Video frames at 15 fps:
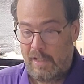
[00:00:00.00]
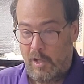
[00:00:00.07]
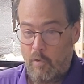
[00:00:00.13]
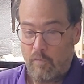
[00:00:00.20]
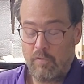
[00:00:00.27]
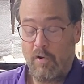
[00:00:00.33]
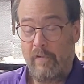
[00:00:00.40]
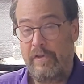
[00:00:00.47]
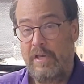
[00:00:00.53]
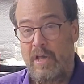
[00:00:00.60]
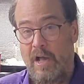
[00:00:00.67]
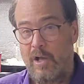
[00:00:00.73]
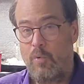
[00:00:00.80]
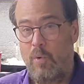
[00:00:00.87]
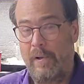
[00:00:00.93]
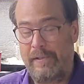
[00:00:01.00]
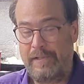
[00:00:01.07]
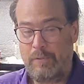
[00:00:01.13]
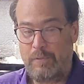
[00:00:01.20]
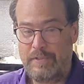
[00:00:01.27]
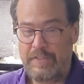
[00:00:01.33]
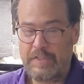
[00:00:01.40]
Overall, the cut quality
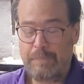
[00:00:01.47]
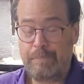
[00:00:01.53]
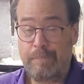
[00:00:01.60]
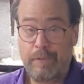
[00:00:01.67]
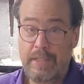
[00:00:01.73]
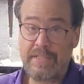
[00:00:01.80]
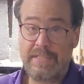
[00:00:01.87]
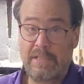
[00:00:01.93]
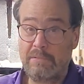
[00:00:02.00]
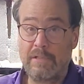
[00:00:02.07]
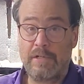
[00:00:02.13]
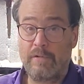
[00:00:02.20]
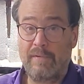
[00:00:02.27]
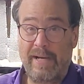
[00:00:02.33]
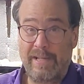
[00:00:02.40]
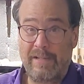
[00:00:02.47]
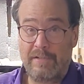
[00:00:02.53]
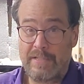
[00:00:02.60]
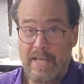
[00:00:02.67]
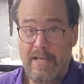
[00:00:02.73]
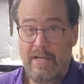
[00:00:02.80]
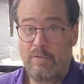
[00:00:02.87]
was pretty similar to the regular
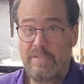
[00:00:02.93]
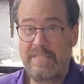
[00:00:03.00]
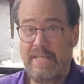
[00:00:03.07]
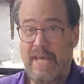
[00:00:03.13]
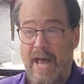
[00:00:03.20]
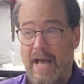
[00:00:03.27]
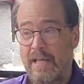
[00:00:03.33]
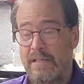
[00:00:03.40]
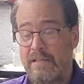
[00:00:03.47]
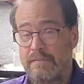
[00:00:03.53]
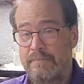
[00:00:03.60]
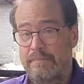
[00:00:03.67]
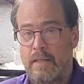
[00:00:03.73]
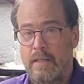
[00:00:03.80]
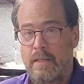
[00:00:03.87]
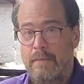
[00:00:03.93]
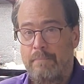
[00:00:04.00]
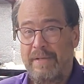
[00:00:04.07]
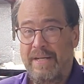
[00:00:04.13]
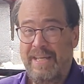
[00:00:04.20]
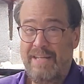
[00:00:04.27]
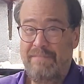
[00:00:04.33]
dado stack. But
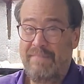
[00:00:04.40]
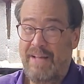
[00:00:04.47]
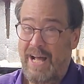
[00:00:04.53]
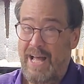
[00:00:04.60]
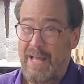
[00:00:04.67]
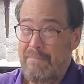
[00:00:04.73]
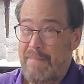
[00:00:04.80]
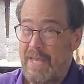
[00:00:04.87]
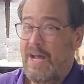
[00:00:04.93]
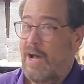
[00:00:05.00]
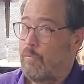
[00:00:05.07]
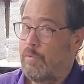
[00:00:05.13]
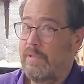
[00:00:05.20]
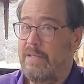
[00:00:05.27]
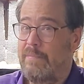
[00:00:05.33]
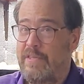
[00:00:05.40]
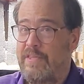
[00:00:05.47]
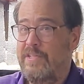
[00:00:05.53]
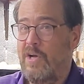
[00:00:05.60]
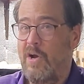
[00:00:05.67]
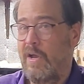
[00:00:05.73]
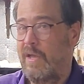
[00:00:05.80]
again, I may not really be the
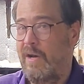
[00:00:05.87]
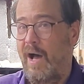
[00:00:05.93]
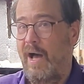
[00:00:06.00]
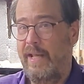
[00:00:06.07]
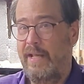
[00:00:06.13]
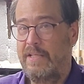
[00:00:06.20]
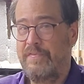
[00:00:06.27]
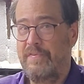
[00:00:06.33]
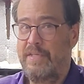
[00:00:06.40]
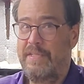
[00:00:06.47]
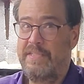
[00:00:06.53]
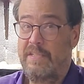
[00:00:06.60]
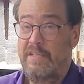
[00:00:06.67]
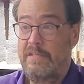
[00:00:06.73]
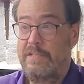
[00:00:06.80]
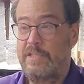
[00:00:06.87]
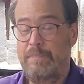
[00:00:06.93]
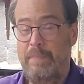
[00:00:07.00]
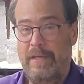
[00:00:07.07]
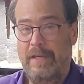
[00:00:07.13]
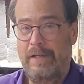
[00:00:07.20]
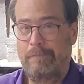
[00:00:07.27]
target audience for this. It could just
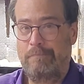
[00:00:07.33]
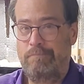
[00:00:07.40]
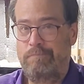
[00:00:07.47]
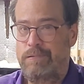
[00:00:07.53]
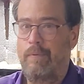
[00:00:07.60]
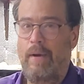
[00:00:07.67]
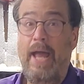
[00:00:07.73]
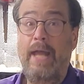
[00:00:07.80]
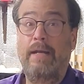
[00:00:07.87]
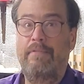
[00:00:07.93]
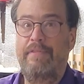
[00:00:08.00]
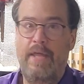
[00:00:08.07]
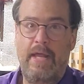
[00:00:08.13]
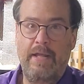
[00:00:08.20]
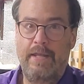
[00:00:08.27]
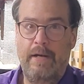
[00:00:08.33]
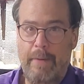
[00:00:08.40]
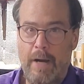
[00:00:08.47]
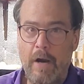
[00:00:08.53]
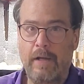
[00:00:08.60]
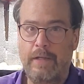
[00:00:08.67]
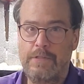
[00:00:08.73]
be a random thing that
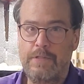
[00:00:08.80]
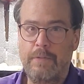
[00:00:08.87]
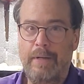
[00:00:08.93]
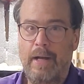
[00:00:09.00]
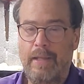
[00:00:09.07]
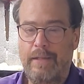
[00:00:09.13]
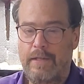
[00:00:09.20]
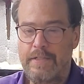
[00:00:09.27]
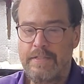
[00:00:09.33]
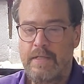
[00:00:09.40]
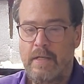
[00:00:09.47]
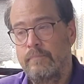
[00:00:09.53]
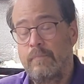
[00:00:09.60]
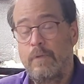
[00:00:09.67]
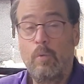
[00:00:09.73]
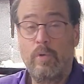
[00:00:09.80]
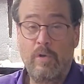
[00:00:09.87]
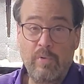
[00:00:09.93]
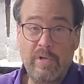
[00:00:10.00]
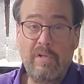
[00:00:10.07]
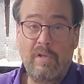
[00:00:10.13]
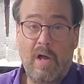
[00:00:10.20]
Americans are buying this when the
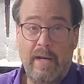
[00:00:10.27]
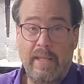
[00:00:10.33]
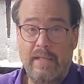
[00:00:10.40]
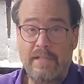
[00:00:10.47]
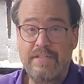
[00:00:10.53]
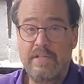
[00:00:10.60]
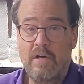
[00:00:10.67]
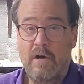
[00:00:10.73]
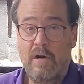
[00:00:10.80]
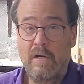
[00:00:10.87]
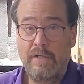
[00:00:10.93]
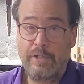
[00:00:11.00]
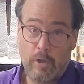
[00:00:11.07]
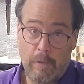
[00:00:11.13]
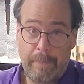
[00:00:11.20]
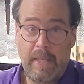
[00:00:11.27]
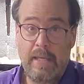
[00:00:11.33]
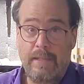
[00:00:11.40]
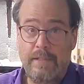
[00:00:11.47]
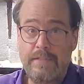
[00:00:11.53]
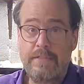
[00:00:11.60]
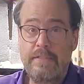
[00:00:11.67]
real audience are
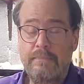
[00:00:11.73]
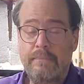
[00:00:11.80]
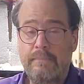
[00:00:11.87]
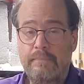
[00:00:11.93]
Europeans.